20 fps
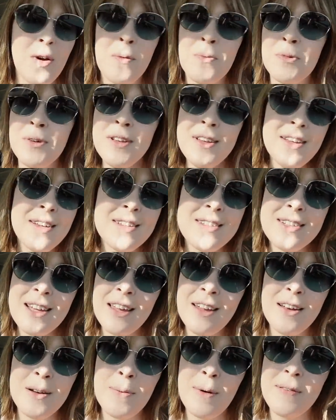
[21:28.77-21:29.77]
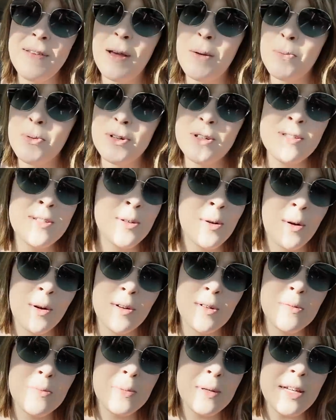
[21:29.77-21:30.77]
I'm really excited about that prison
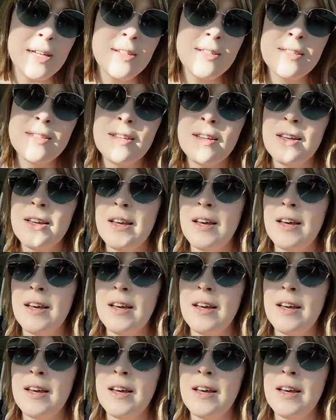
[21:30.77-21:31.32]
art piece.